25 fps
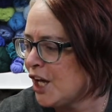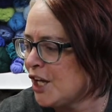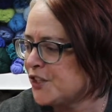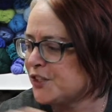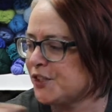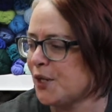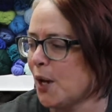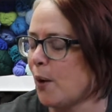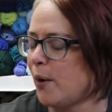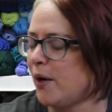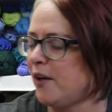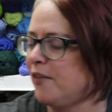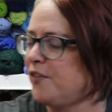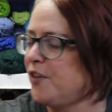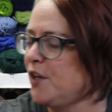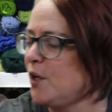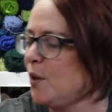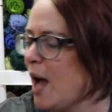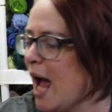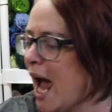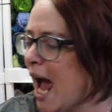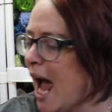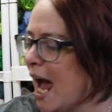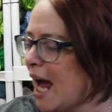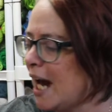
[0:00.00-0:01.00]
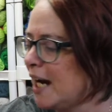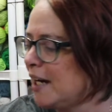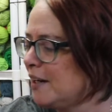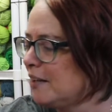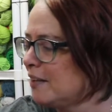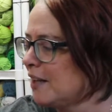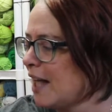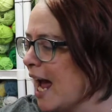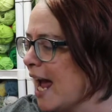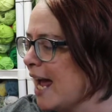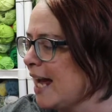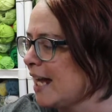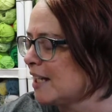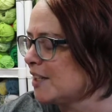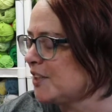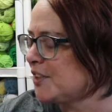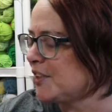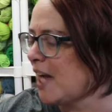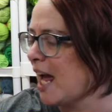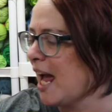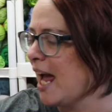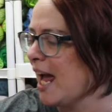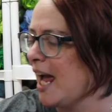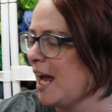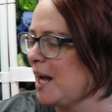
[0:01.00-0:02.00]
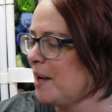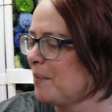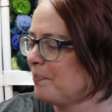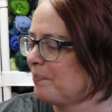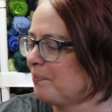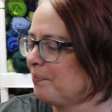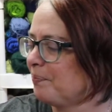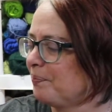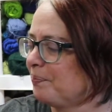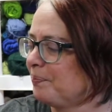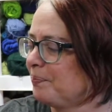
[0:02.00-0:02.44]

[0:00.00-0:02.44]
so if you had, like, say,